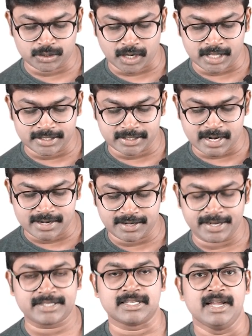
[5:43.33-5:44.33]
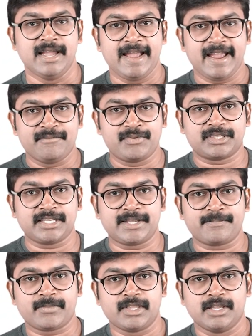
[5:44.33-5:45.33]
or other countries,
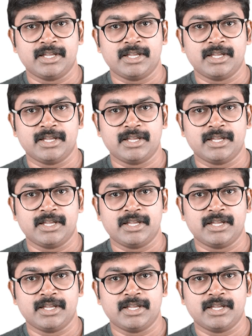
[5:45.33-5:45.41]
everything,